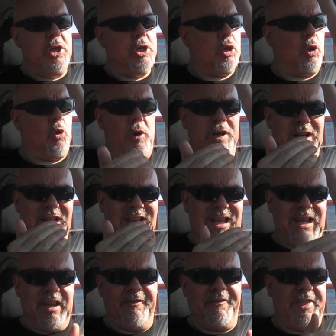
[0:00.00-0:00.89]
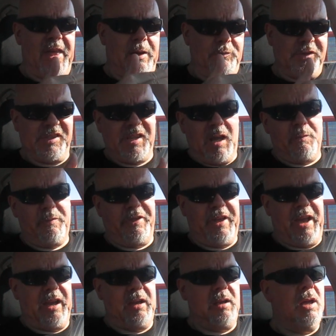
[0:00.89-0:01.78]
You're going to give them
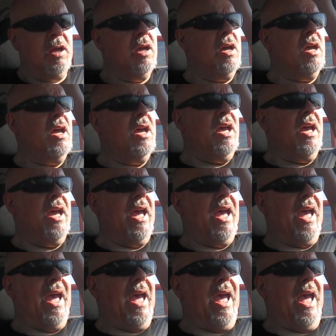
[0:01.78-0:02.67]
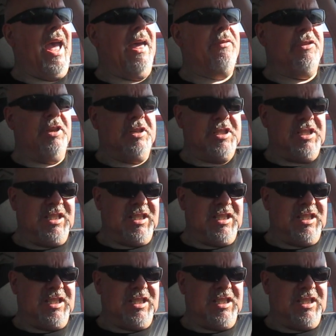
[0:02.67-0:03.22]
something. The